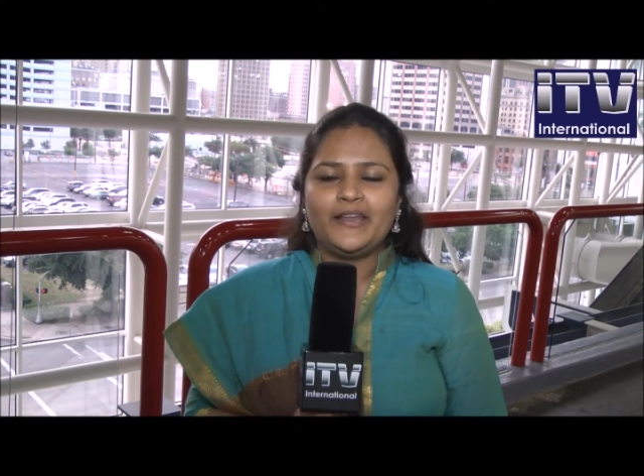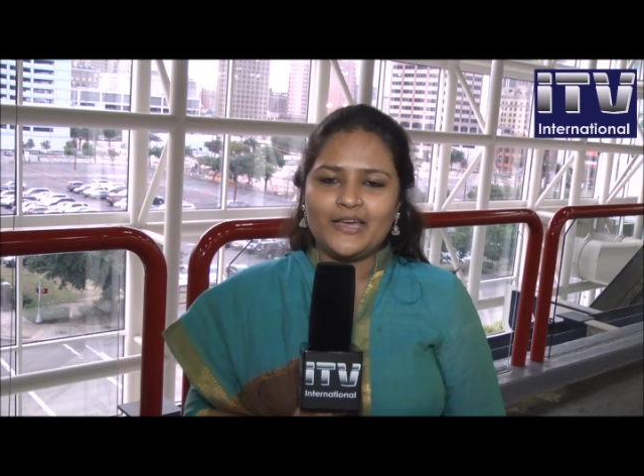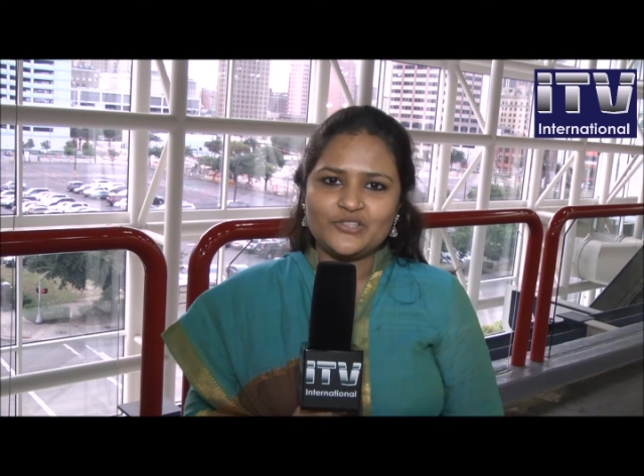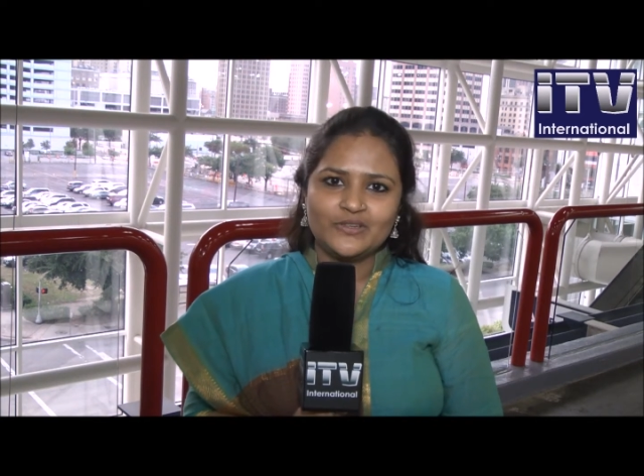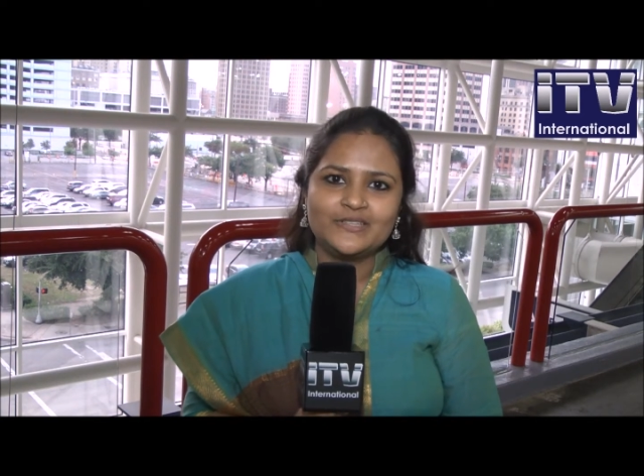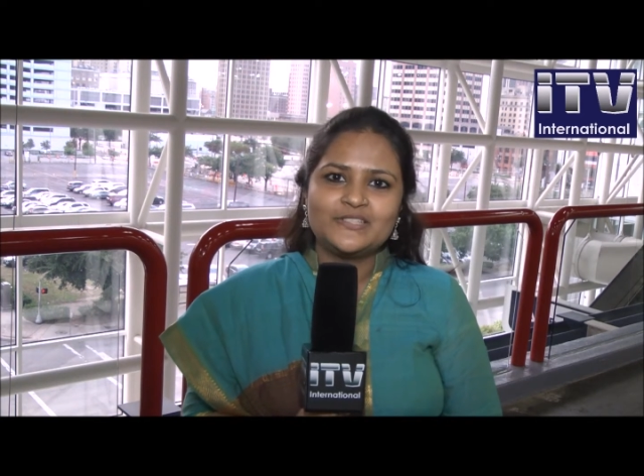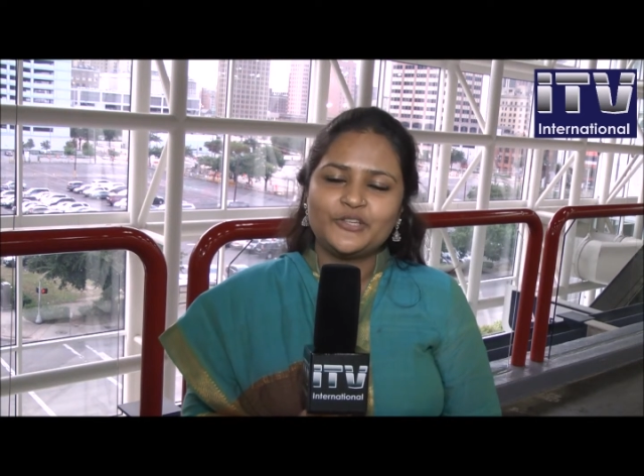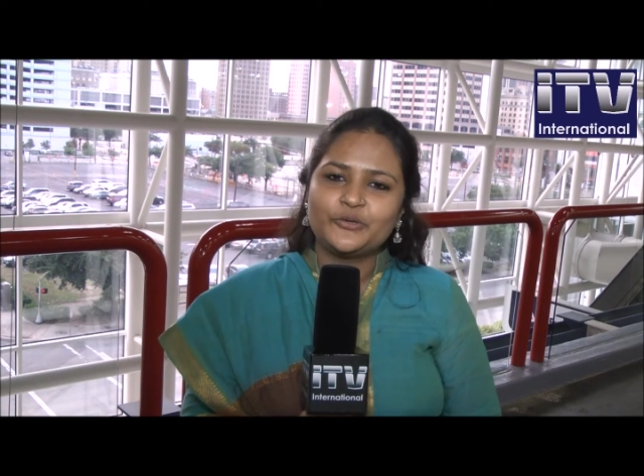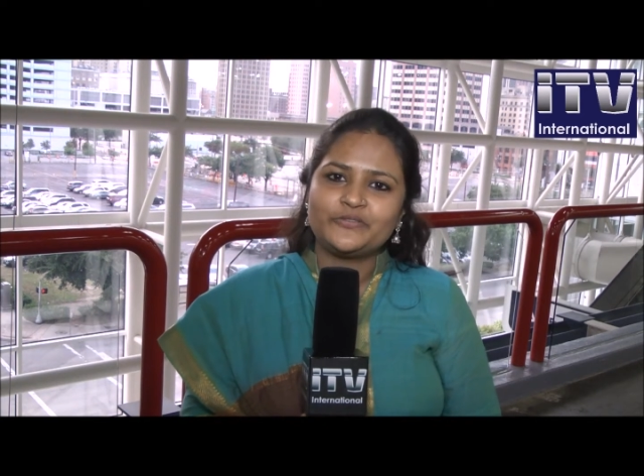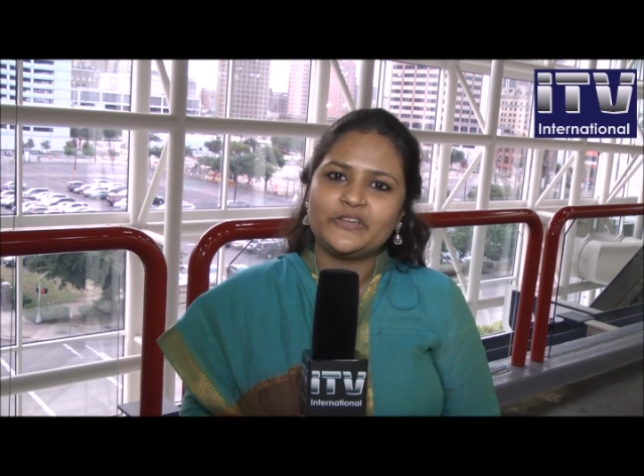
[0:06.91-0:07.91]
National
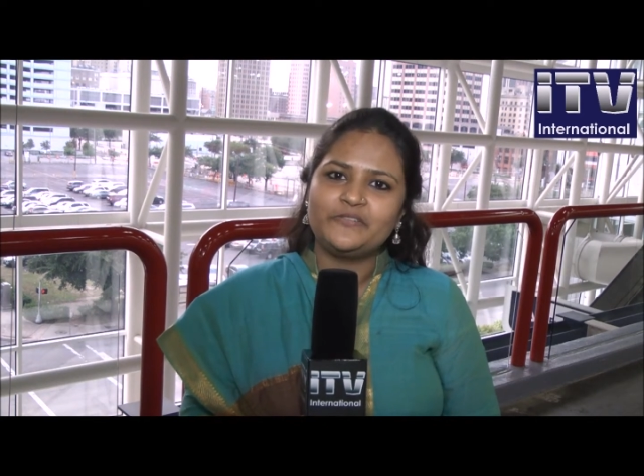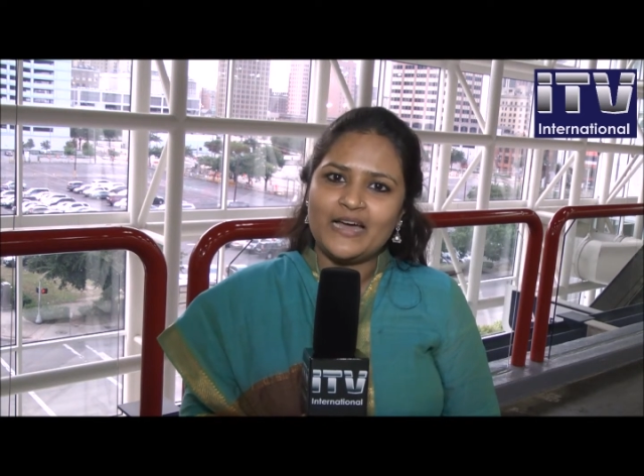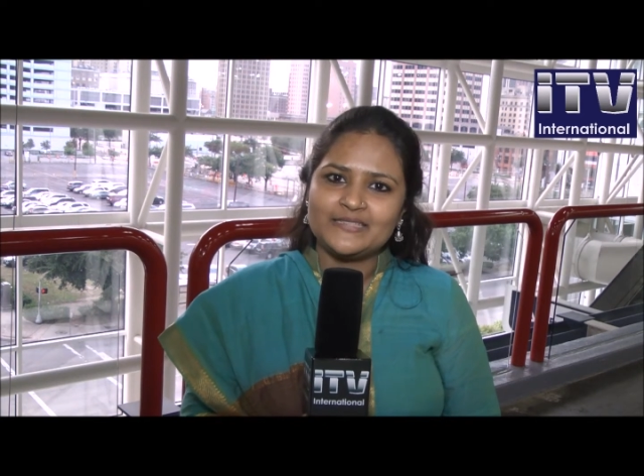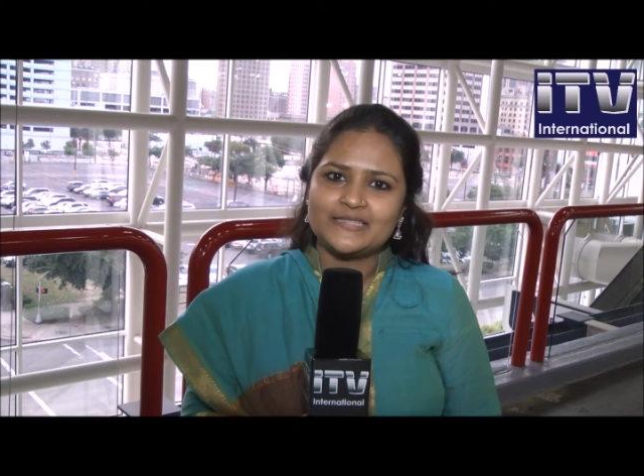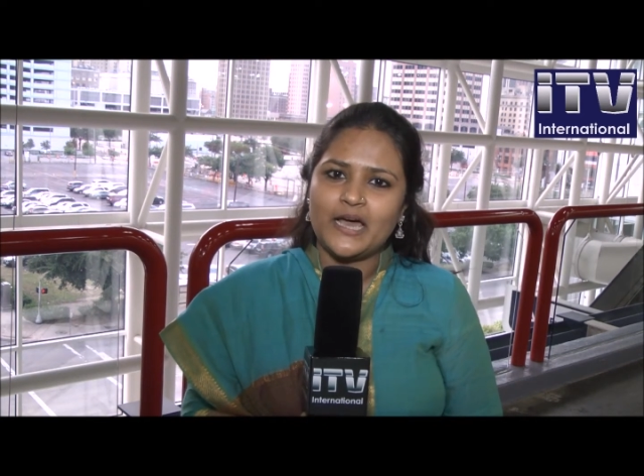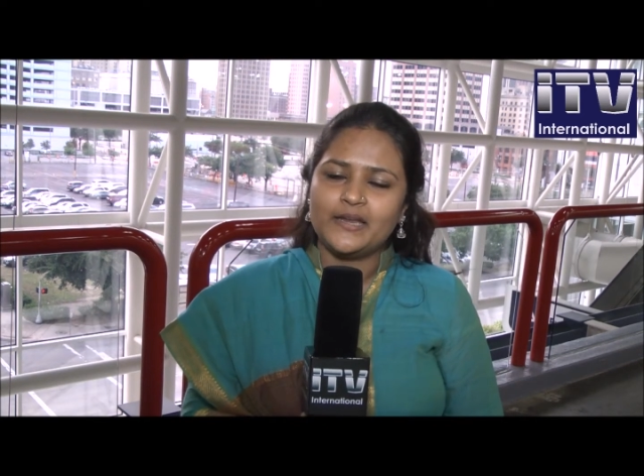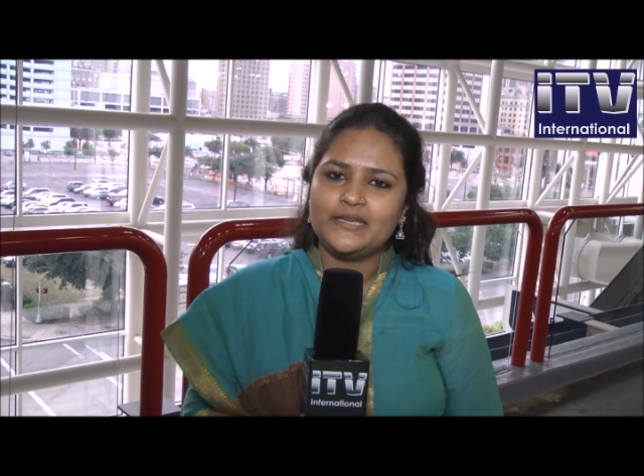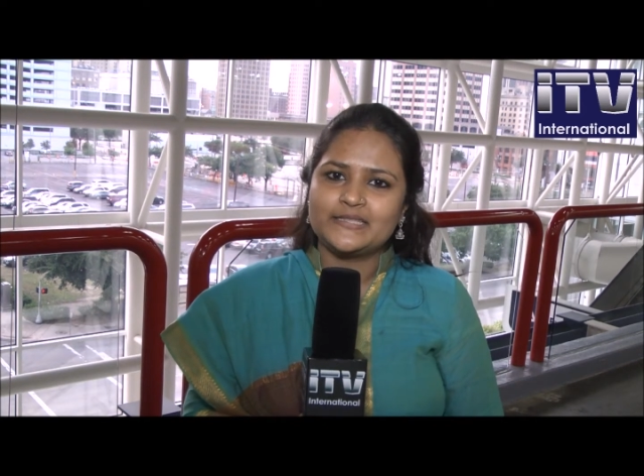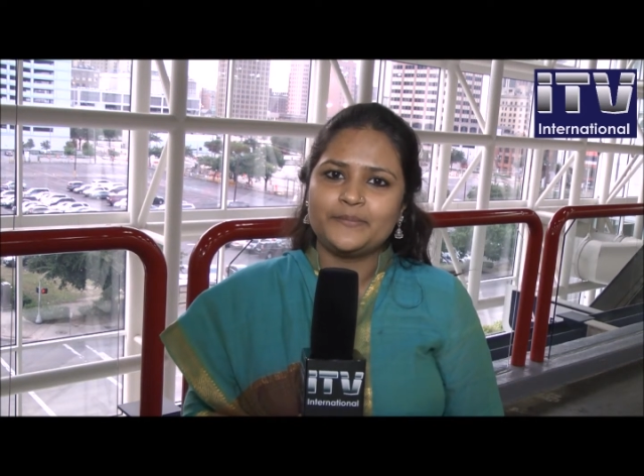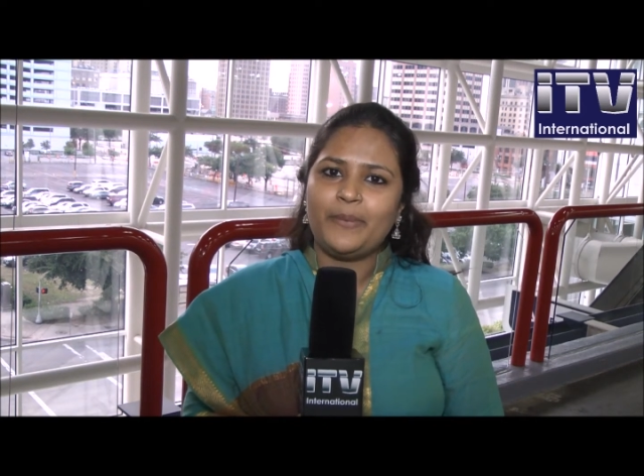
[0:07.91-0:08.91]
Institute of Advanced
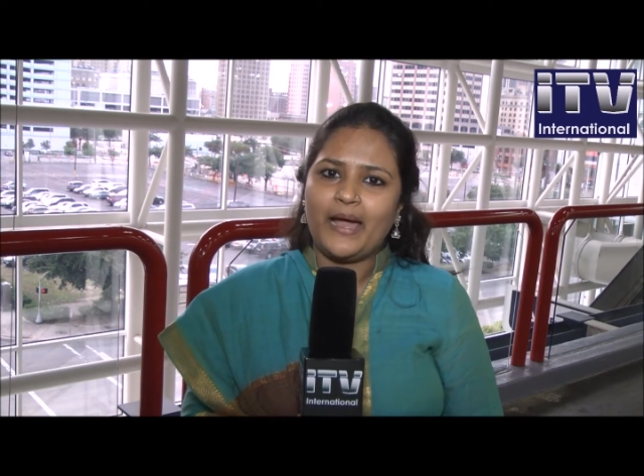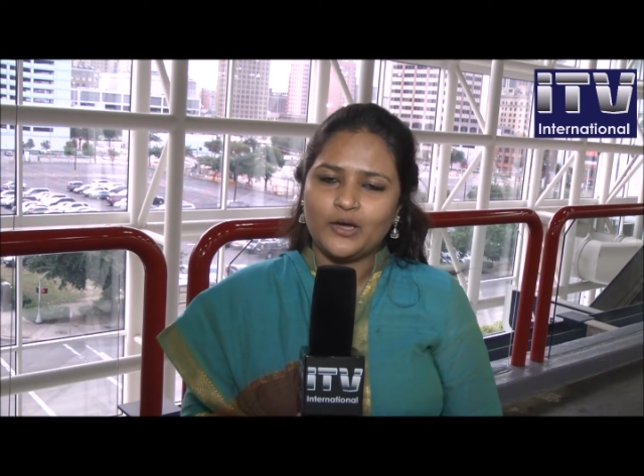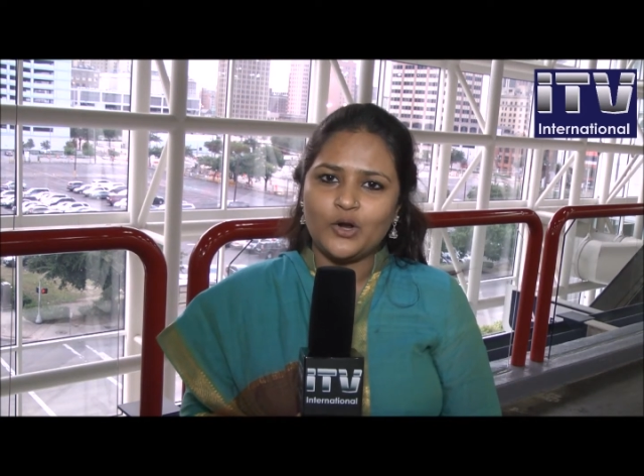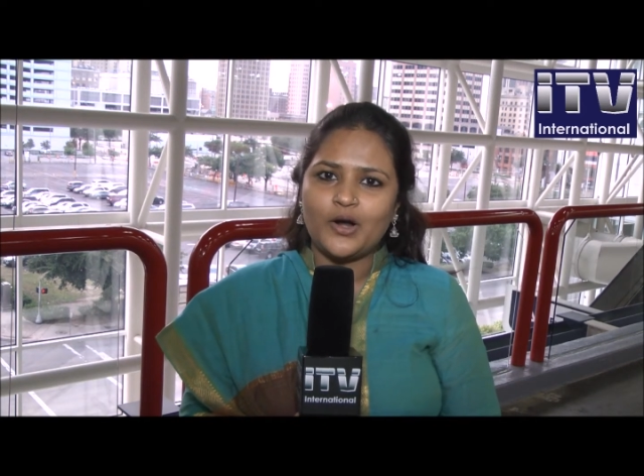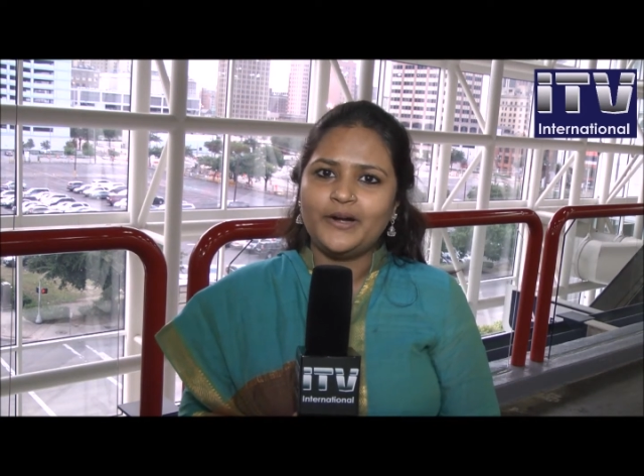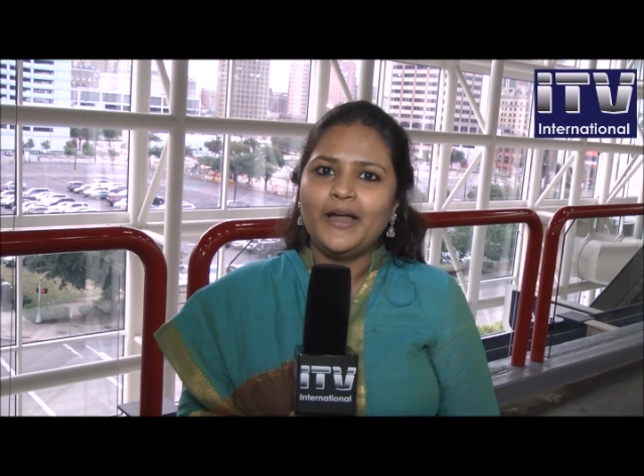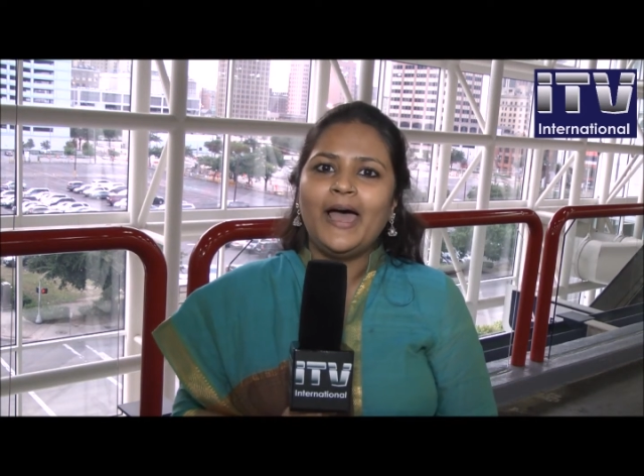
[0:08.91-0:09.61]
Studies in Bangalore